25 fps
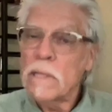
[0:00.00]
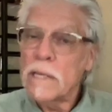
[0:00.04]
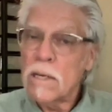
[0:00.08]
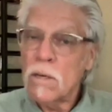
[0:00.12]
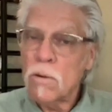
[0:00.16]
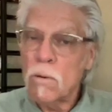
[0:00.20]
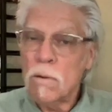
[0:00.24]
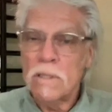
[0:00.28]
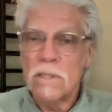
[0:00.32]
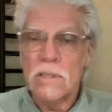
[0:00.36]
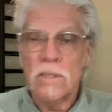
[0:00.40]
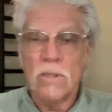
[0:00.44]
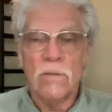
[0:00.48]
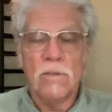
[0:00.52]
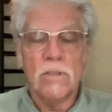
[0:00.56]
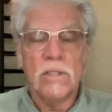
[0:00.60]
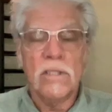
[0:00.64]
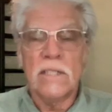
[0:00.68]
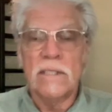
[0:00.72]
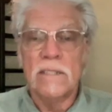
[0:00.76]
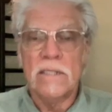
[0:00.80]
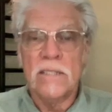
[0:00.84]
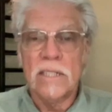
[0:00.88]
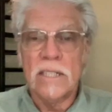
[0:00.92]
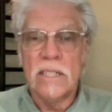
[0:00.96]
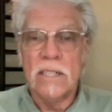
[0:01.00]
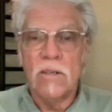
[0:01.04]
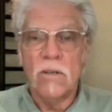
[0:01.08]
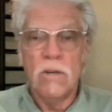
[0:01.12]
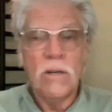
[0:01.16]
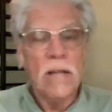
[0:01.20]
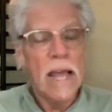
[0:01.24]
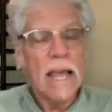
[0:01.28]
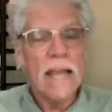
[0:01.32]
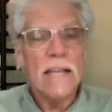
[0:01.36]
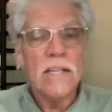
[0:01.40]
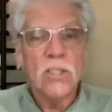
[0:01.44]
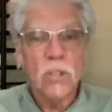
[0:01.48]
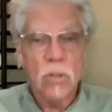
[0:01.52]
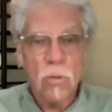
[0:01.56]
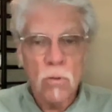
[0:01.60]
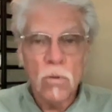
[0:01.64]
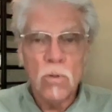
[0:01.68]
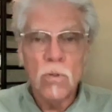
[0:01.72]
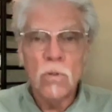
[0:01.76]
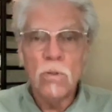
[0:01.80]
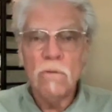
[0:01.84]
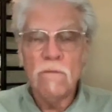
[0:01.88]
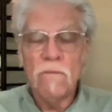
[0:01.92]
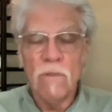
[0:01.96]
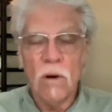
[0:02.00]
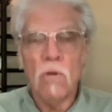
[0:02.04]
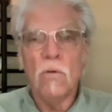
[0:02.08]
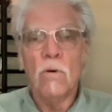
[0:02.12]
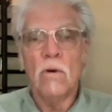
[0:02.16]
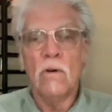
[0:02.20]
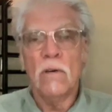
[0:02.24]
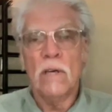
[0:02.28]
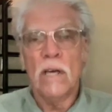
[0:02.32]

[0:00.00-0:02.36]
crystals considered a true Vogel